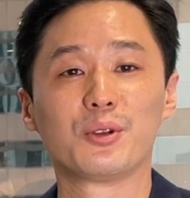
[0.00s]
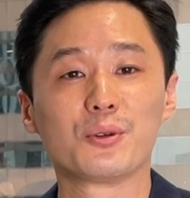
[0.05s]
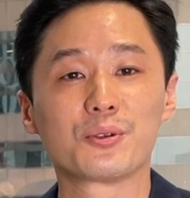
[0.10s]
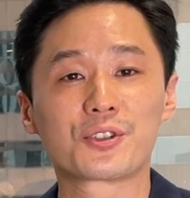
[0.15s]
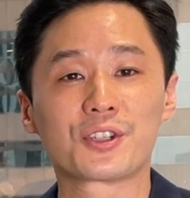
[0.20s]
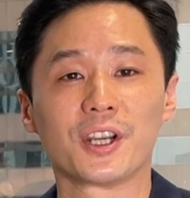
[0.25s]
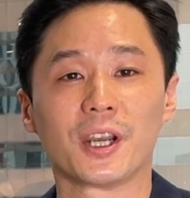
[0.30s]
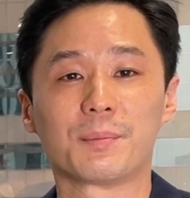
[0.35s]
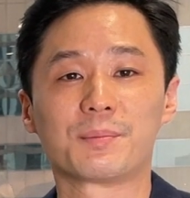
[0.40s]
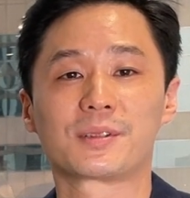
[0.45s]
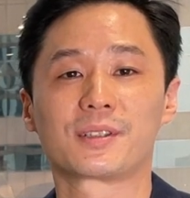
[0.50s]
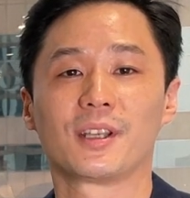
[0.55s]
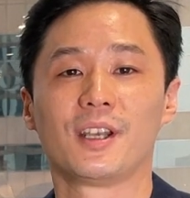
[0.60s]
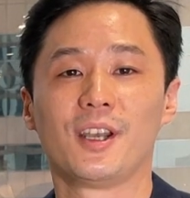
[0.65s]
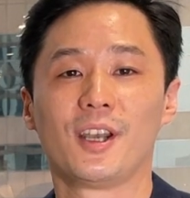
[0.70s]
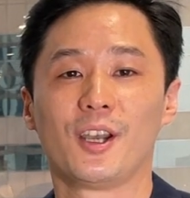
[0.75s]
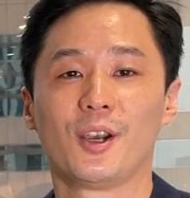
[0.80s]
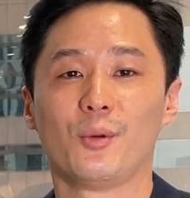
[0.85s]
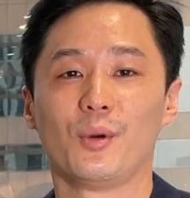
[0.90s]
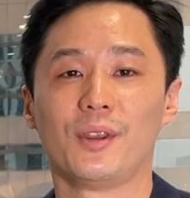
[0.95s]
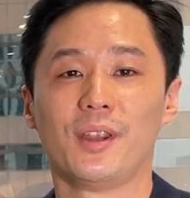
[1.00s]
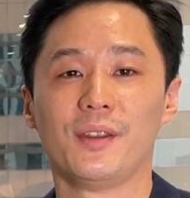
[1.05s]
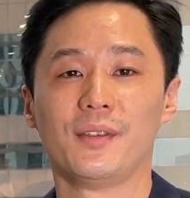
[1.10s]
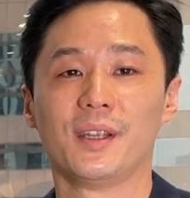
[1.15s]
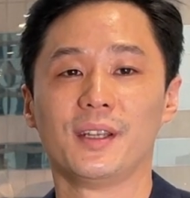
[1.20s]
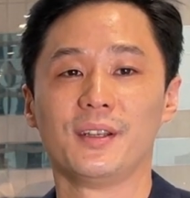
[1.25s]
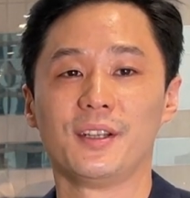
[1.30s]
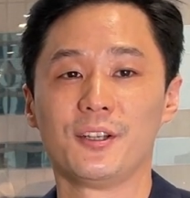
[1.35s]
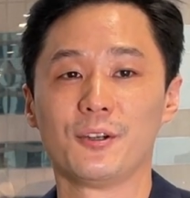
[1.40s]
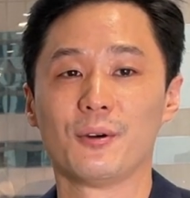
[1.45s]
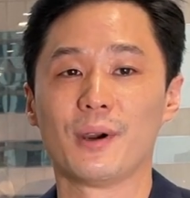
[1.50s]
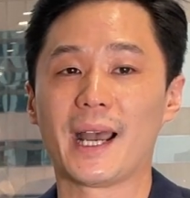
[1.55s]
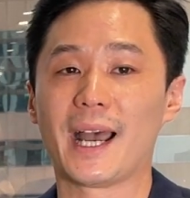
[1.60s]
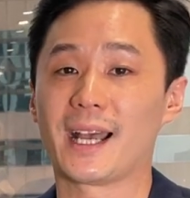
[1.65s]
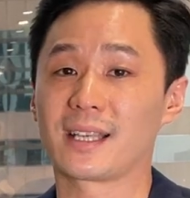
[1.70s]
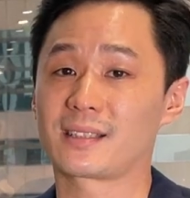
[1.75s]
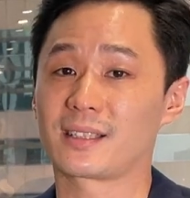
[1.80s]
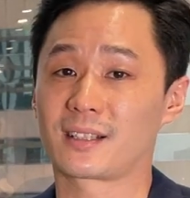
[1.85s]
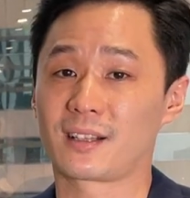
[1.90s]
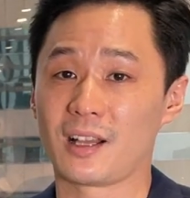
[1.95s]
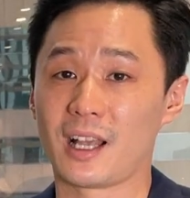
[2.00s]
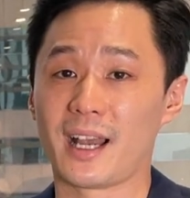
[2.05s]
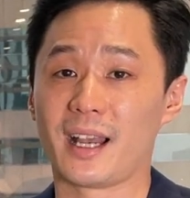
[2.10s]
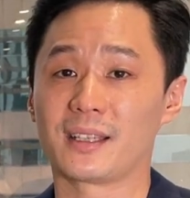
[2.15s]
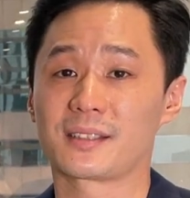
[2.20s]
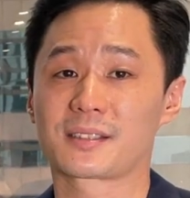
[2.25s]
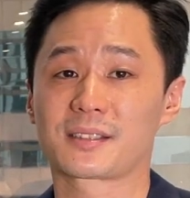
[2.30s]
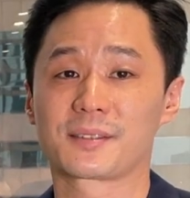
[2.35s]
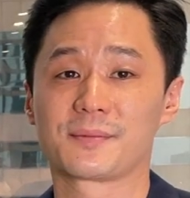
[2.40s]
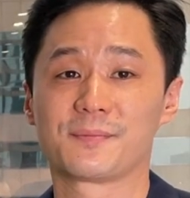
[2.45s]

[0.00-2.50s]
blue chips, within the new asset class.